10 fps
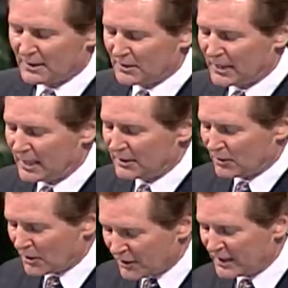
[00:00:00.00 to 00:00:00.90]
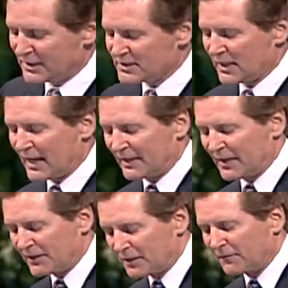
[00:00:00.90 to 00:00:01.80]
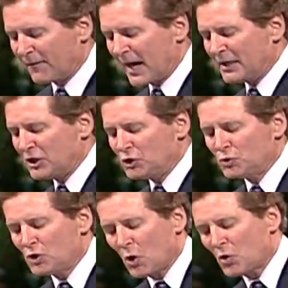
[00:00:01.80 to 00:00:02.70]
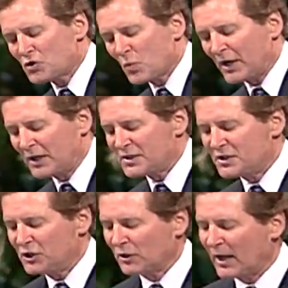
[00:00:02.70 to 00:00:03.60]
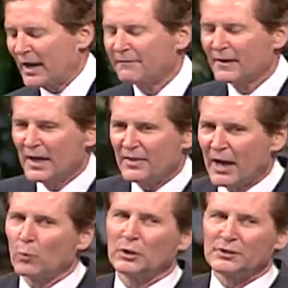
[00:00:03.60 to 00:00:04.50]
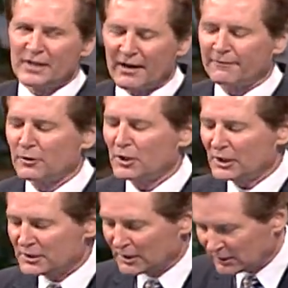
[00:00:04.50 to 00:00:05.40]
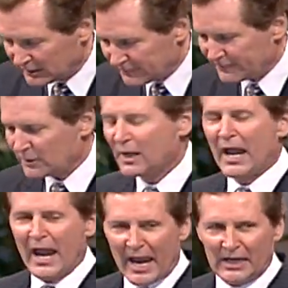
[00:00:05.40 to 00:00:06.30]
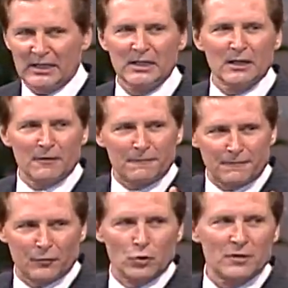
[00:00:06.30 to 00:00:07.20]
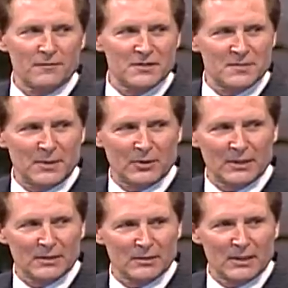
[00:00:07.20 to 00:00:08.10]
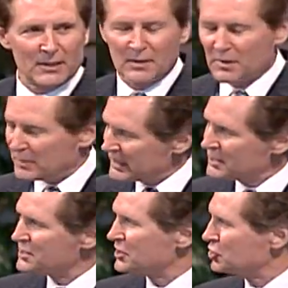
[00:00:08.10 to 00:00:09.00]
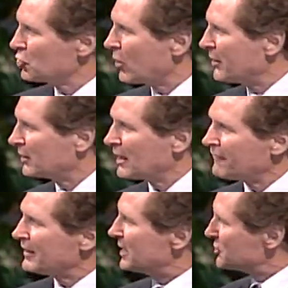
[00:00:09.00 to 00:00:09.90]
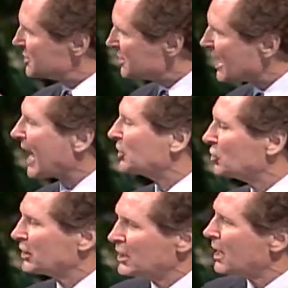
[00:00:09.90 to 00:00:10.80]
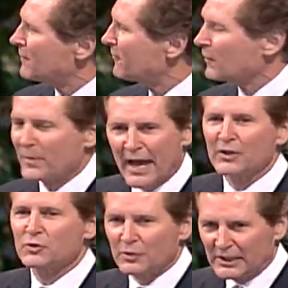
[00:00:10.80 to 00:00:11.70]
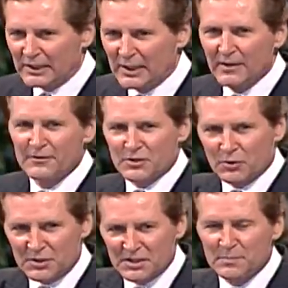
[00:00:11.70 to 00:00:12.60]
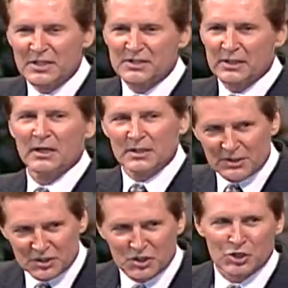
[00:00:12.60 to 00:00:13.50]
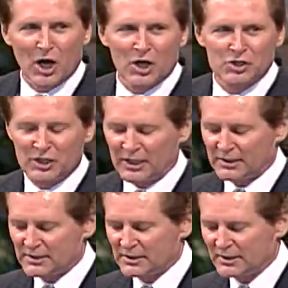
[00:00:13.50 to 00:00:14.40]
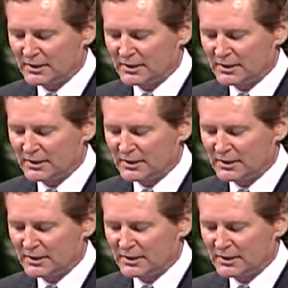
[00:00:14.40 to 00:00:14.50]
Okay? There are things like that. The divine in you knows what it is in your life that will never deliver any fruit of the Spirit. The peace, the joy, the love, it's not going to come from that tree. So dismiss it, discharge it.